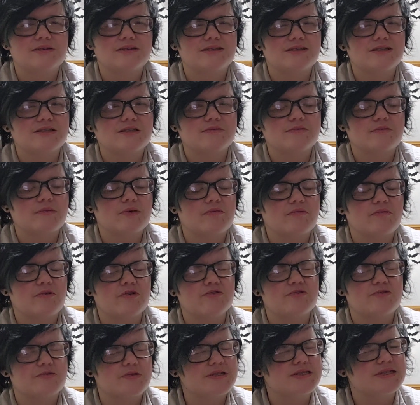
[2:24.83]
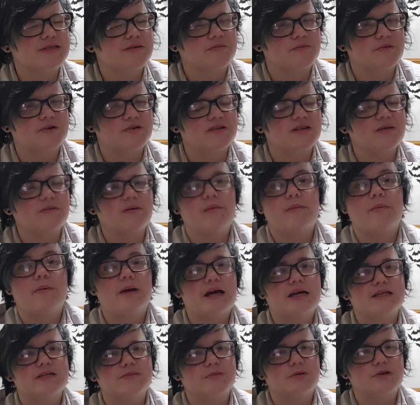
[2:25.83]
just my most recent birthday, my
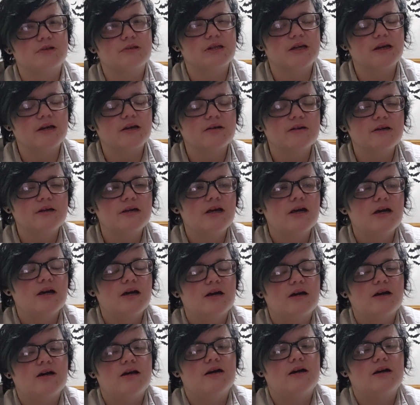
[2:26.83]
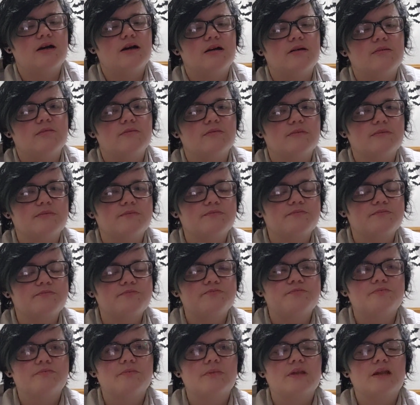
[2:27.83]
past birthday. Um,
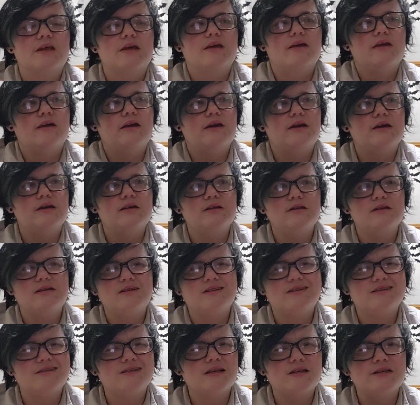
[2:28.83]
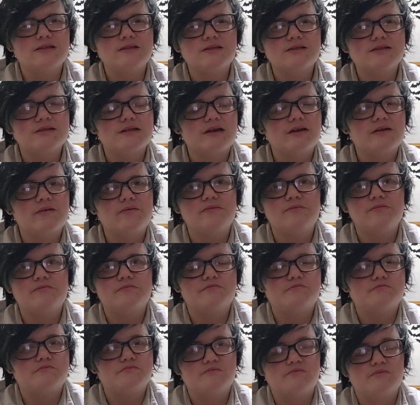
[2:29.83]
and it, it
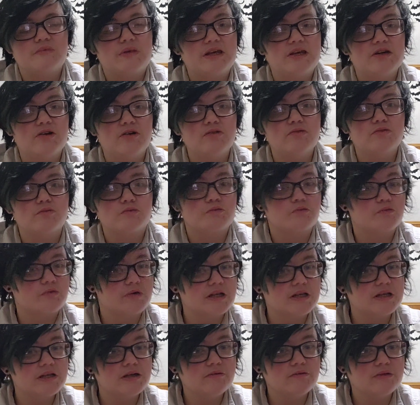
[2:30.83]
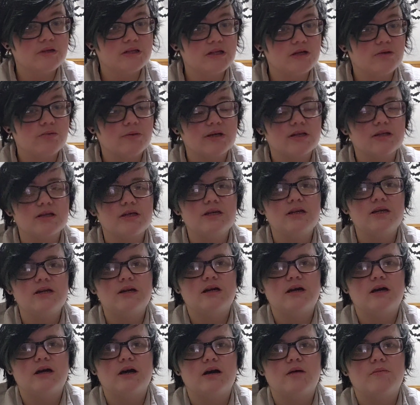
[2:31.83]
healed really, really quickly.
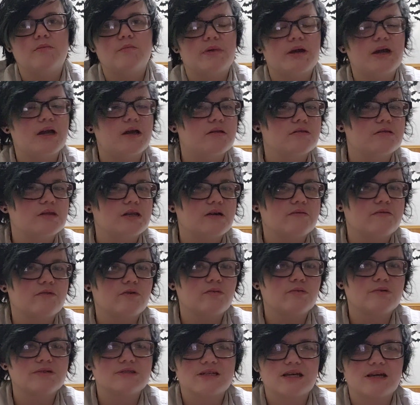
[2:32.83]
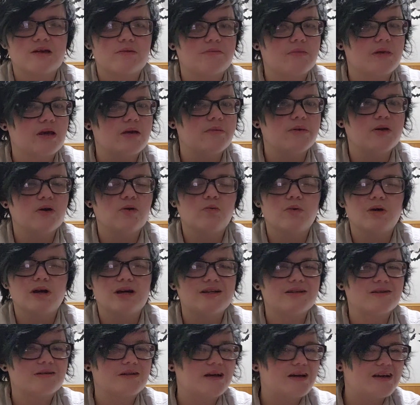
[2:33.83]
Um, pain level was like maybe a
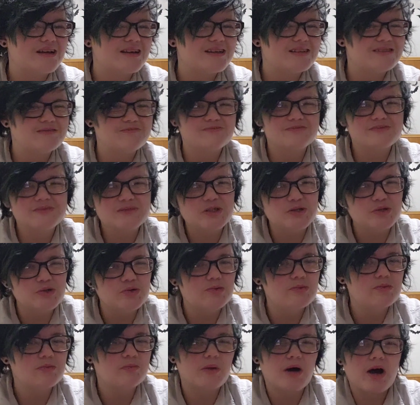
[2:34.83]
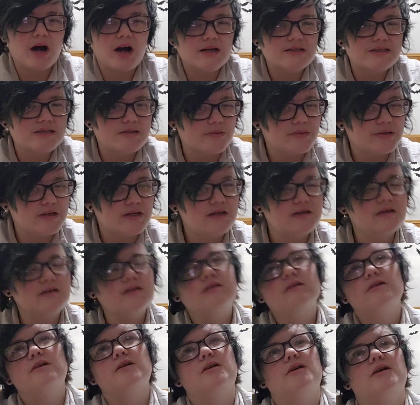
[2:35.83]
one, two possibly.
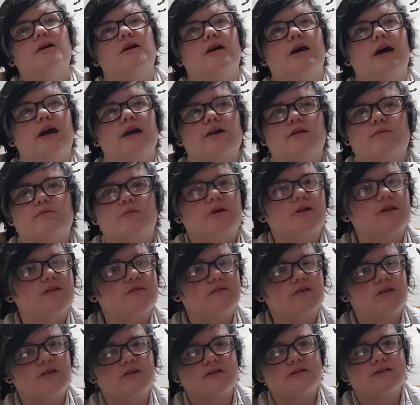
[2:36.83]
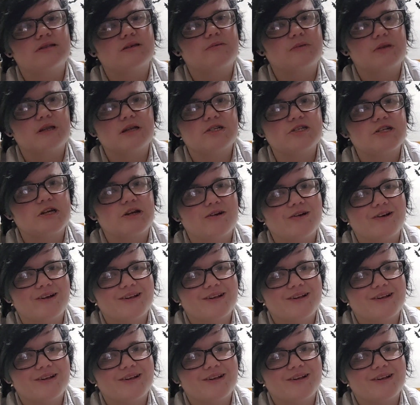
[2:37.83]
I could probably fallen asleep in that chair,